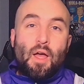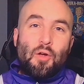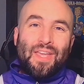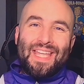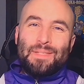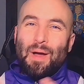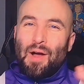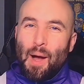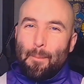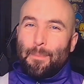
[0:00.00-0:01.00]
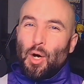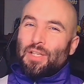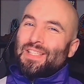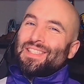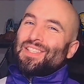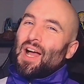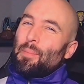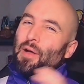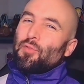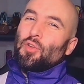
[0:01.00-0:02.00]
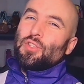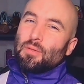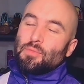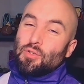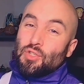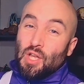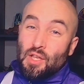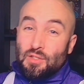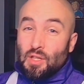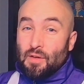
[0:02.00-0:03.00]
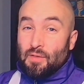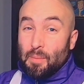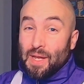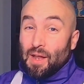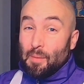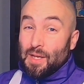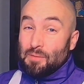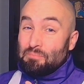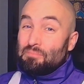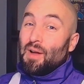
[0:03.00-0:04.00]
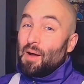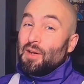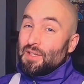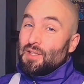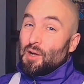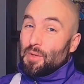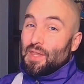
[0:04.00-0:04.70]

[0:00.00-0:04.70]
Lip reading: Okay, it's about unboxing time. I've got some new shirts that have come in. I mean, I'm going to start with